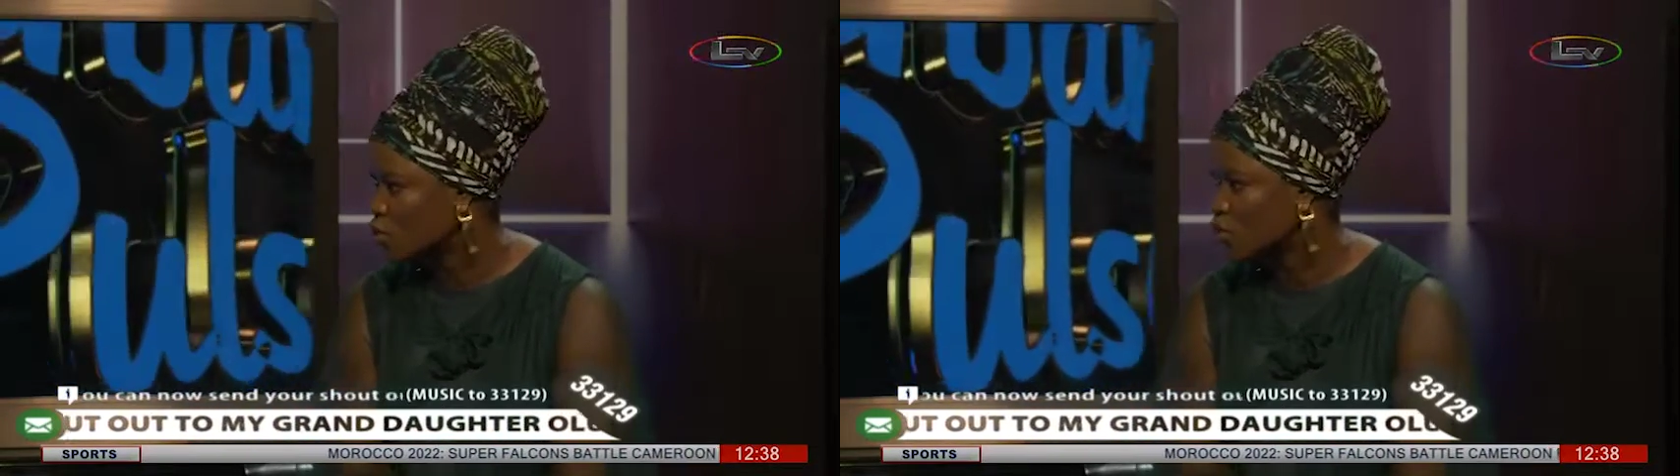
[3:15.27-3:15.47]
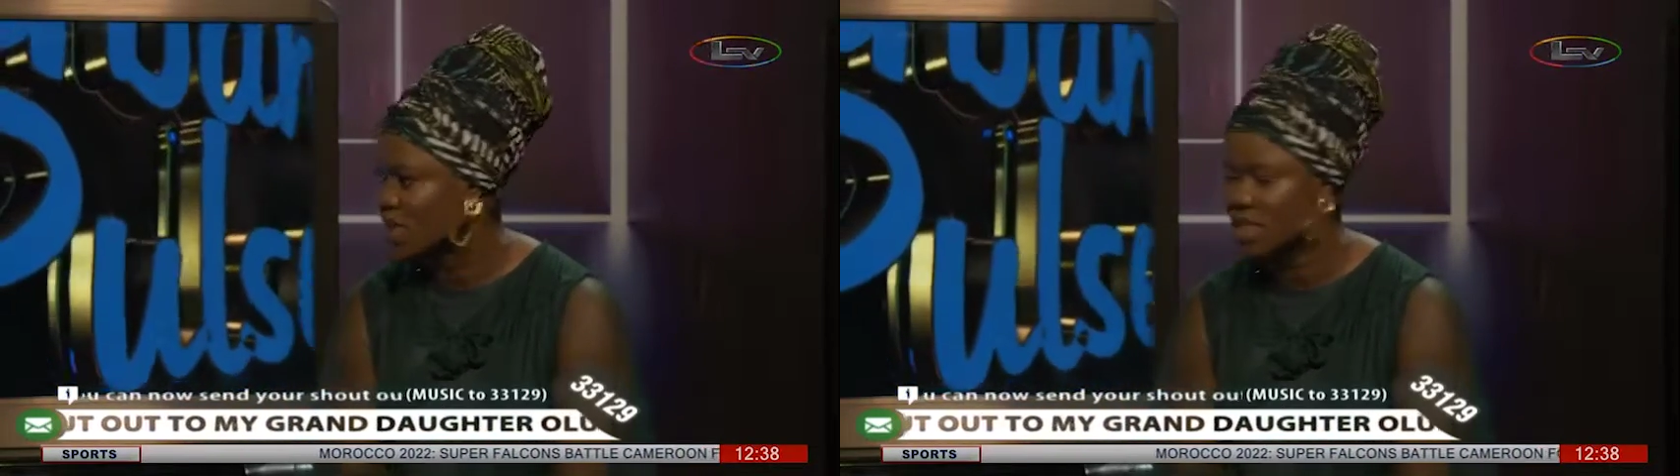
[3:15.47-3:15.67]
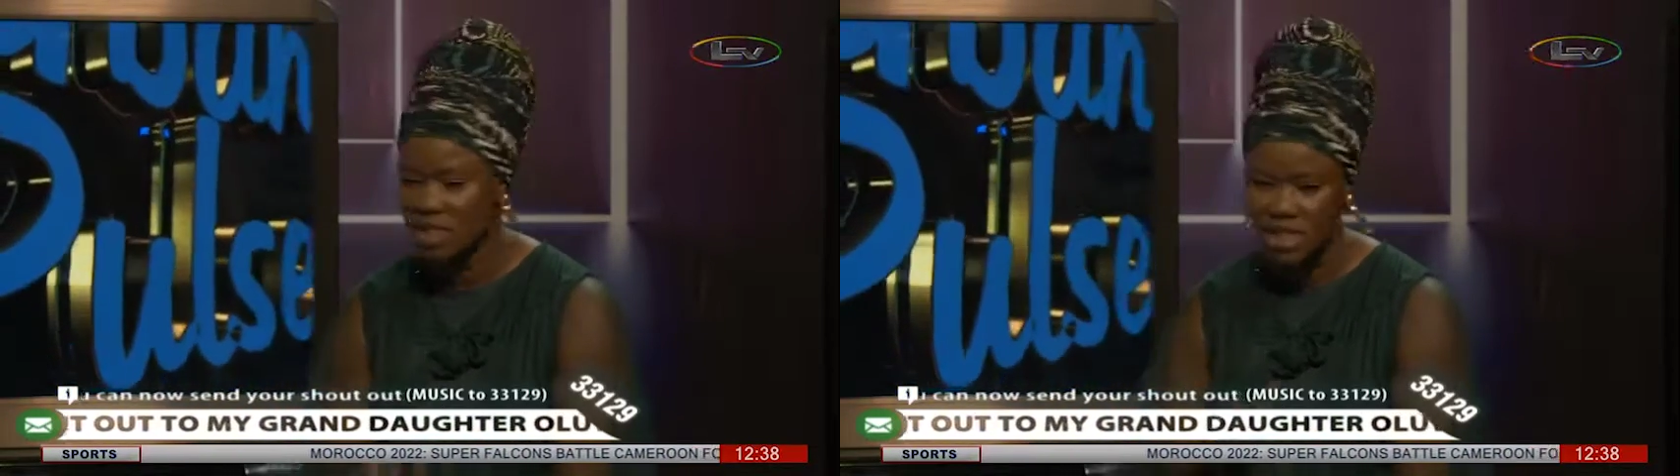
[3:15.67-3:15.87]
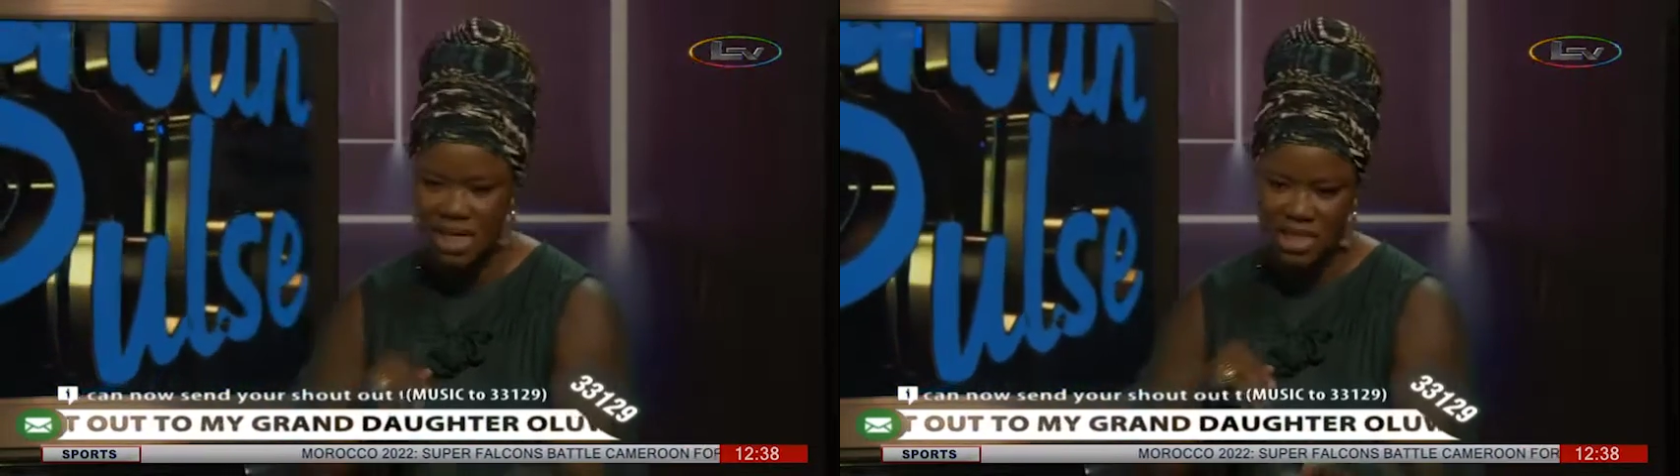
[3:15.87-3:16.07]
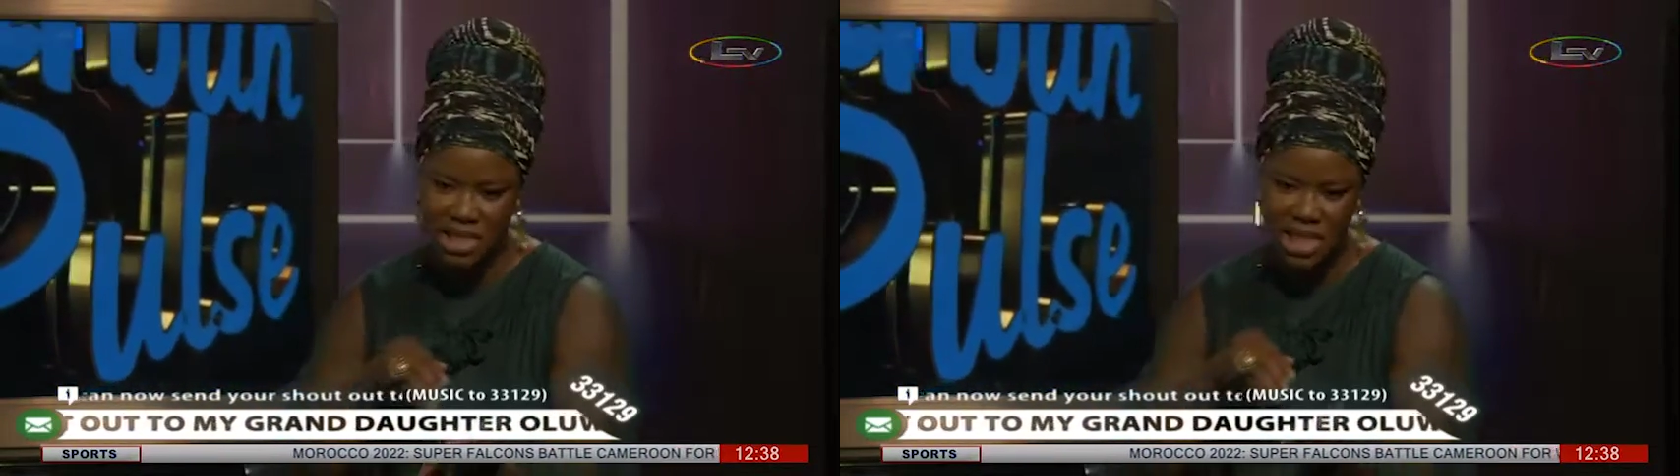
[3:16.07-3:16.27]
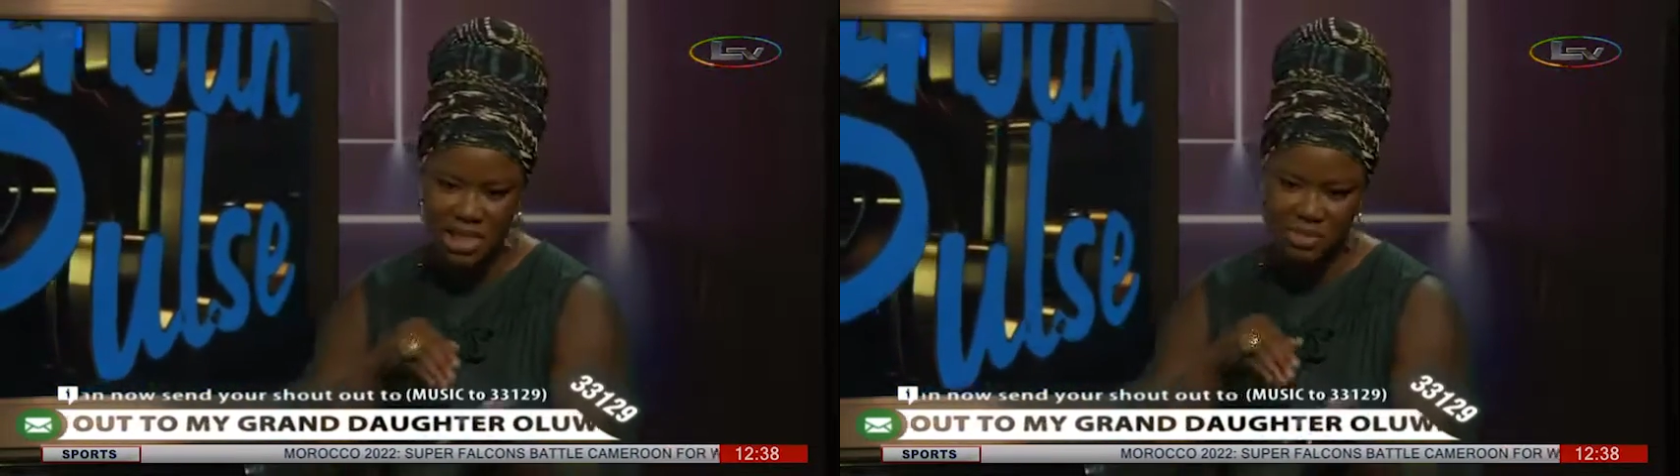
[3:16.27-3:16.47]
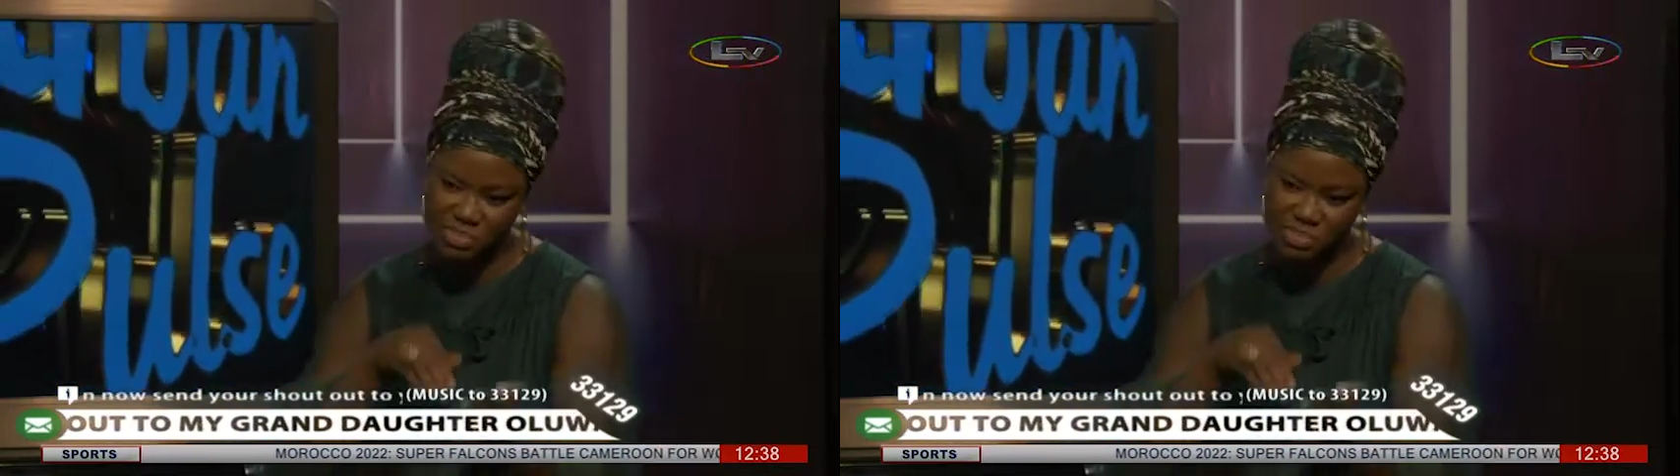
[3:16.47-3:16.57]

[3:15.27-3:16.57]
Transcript: That's the